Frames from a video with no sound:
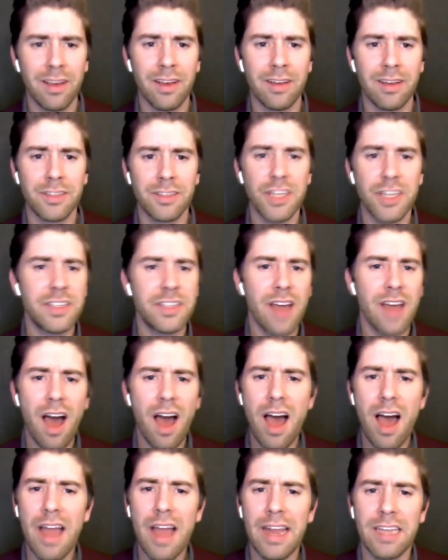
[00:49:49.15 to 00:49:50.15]
To
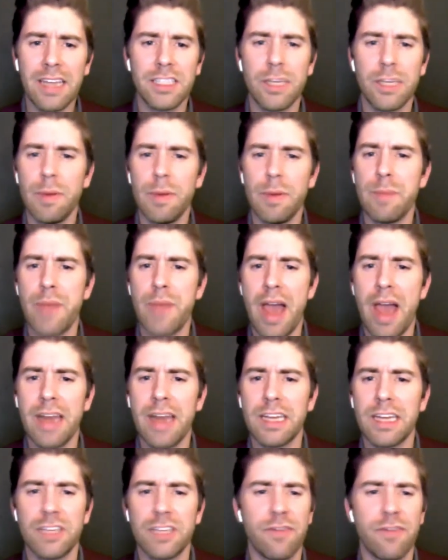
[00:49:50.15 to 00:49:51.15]
die is to be
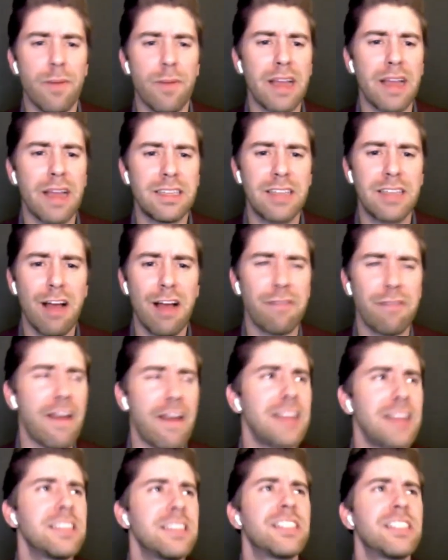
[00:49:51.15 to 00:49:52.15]
banished from myself, and
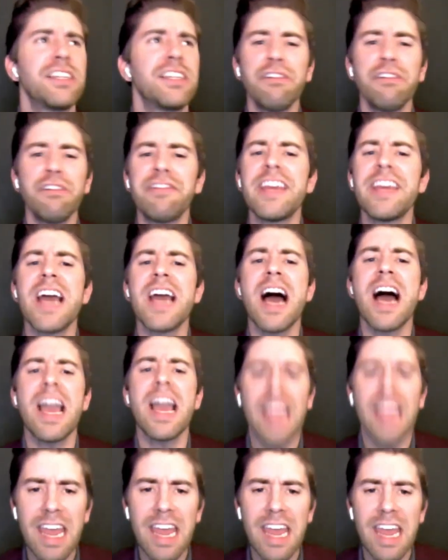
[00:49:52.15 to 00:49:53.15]
Sylvia
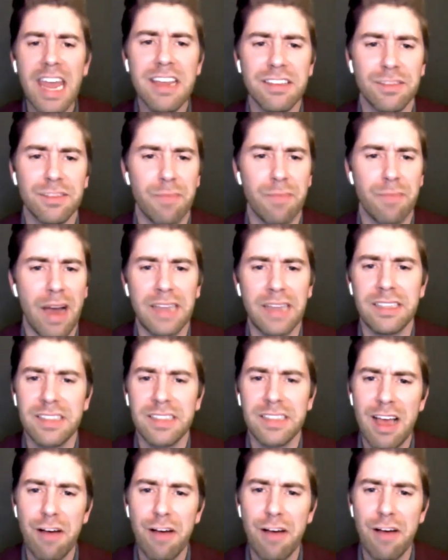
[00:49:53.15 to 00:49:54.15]
is
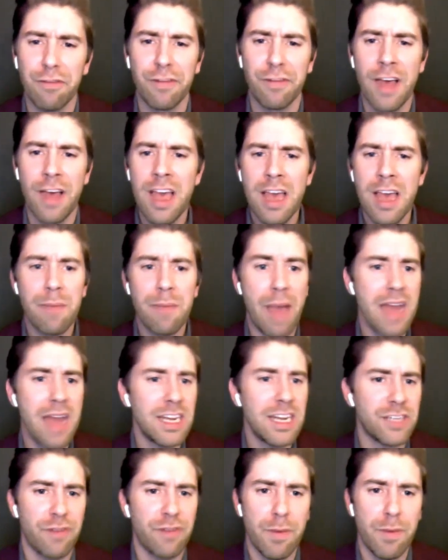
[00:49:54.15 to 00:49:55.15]
myself.
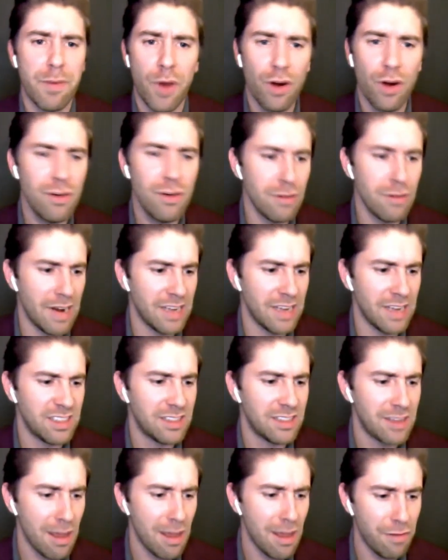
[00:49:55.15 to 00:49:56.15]
Banished from her is
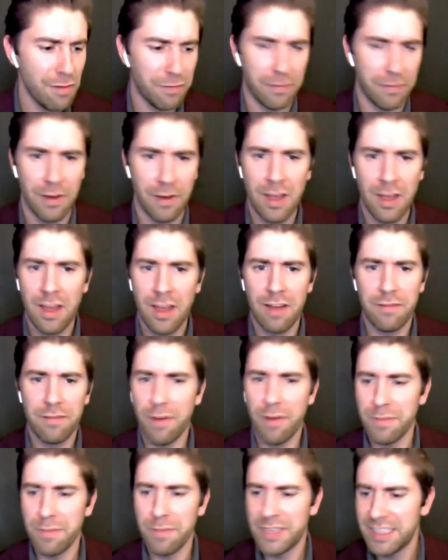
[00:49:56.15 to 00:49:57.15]
self from
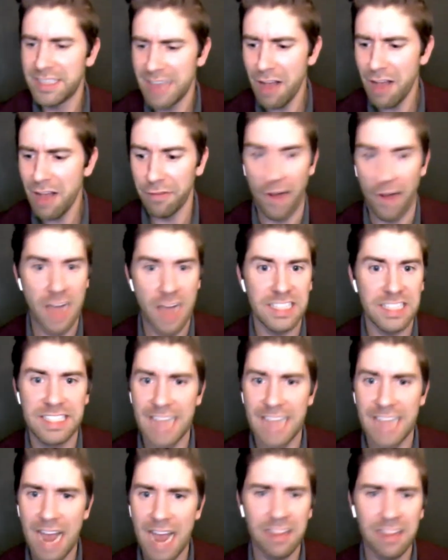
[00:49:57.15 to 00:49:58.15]
self, a
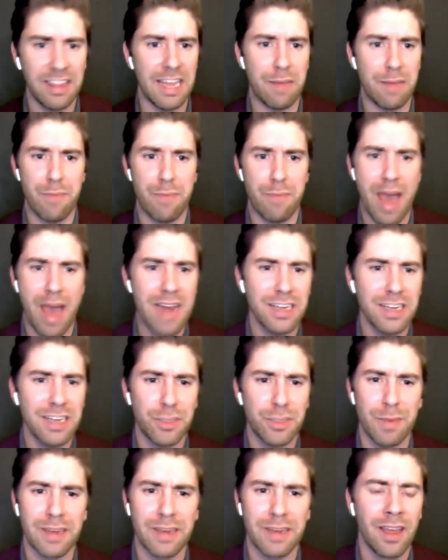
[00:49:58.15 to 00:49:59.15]
deadly
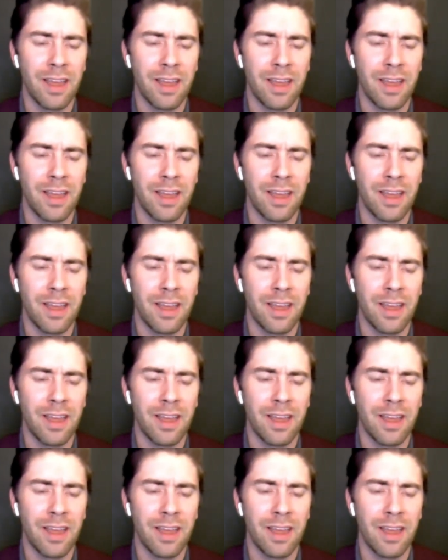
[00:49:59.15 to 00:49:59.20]
banishment.